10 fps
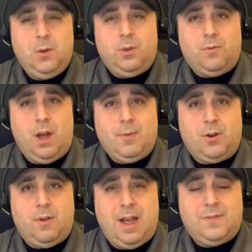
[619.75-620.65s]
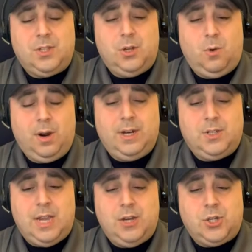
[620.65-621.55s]
with Robert Kraft and the
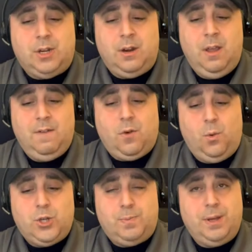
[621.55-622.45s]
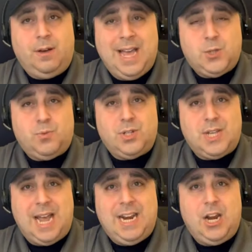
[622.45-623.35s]
organization for which Bill has
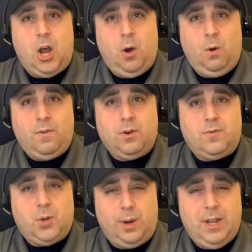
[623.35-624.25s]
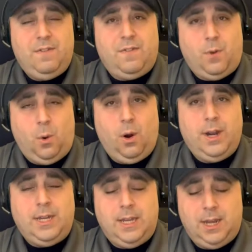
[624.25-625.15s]
presided over
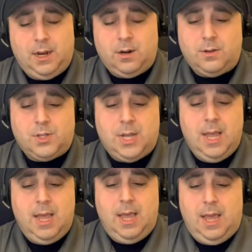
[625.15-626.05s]
24 years.